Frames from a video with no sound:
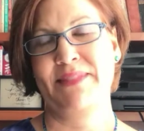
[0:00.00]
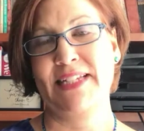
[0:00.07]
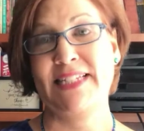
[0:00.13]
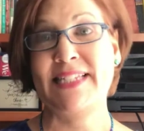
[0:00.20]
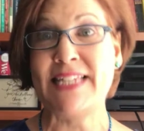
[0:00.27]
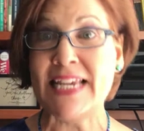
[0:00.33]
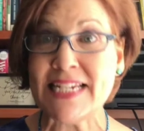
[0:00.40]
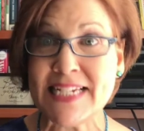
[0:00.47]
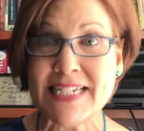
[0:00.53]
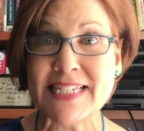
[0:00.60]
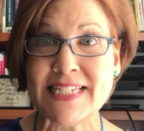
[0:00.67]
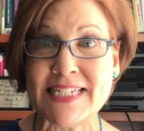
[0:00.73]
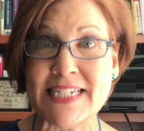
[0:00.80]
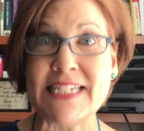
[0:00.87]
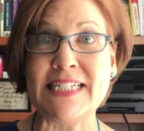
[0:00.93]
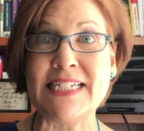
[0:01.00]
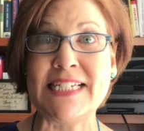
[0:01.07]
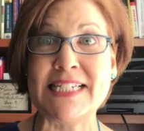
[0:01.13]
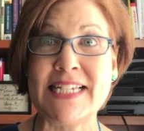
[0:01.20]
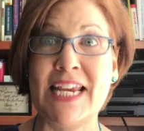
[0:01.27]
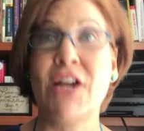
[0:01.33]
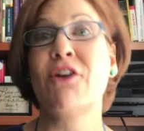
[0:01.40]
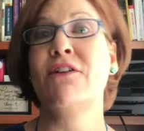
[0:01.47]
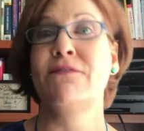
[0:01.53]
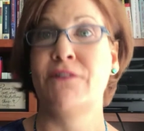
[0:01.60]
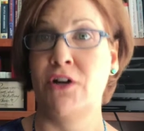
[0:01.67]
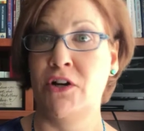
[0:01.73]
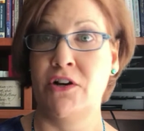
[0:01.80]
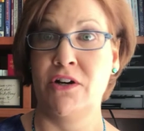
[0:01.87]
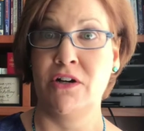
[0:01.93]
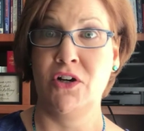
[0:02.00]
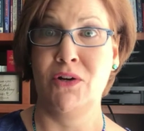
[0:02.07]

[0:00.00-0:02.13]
Standing still is scary for her.